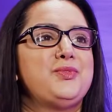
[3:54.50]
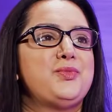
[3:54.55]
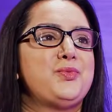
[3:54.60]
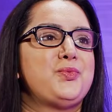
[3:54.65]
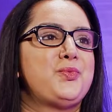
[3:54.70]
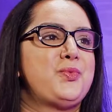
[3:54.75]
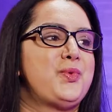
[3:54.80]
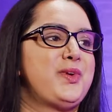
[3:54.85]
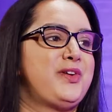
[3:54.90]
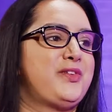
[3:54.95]

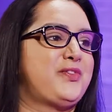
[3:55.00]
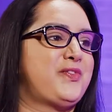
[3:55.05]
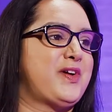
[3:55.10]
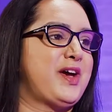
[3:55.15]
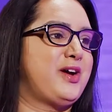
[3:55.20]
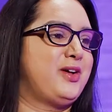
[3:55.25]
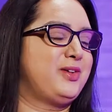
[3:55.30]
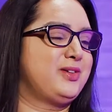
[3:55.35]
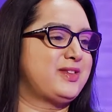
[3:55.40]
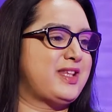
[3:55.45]
we
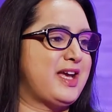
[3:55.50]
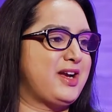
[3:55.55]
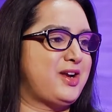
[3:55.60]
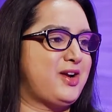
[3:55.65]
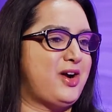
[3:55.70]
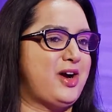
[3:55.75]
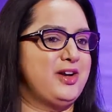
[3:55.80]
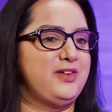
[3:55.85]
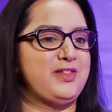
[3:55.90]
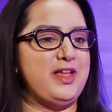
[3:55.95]
felt that
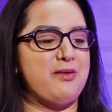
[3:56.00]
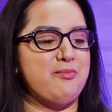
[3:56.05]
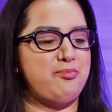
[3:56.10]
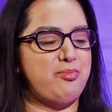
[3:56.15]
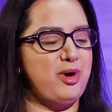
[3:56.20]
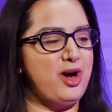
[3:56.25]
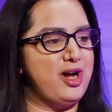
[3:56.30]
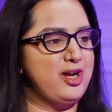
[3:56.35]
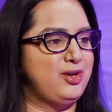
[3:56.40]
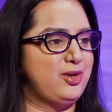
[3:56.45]
kind of that
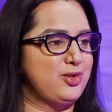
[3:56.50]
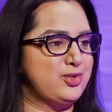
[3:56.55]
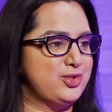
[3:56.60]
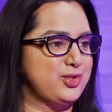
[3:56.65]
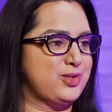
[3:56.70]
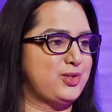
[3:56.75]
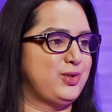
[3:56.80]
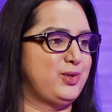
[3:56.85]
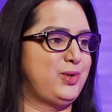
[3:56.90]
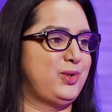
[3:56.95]

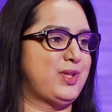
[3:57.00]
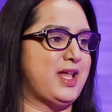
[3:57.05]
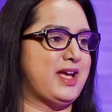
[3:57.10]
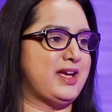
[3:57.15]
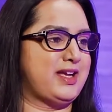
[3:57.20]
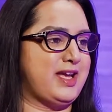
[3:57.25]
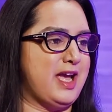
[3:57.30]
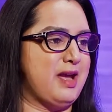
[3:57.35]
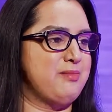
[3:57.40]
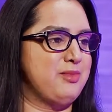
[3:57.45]
biological,
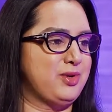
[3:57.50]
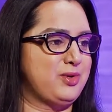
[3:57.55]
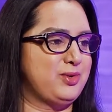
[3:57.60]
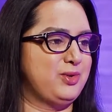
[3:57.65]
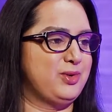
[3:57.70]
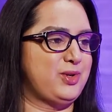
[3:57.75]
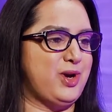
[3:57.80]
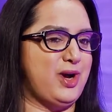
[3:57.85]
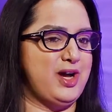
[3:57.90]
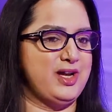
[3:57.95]
that
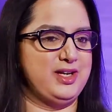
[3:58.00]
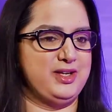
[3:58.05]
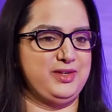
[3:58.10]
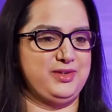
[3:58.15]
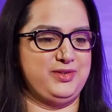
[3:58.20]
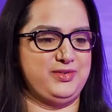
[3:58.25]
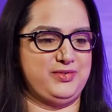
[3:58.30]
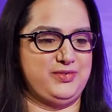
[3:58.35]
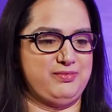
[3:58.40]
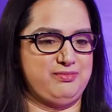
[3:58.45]
chemical kind
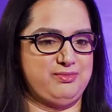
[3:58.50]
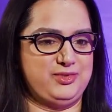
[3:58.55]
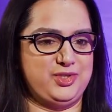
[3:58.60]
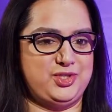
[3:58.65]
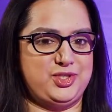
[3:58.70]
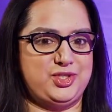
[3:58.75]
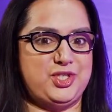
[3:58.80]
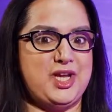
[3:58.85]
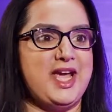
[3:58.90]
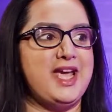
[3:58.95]
of
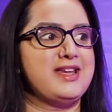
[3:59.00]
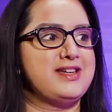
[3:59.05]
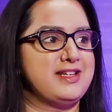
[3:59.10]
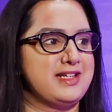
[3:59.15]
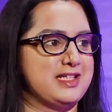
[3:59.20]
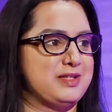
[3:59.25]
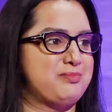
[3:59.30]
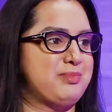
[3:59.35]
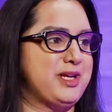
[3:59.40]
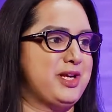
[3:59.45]
shared
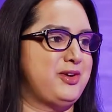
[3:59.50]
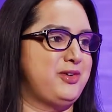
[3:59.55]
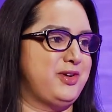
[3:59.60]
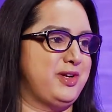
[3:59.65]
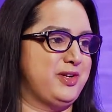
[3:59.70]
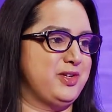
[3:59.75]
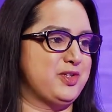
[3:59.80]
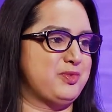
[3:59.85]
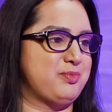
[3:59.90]
experience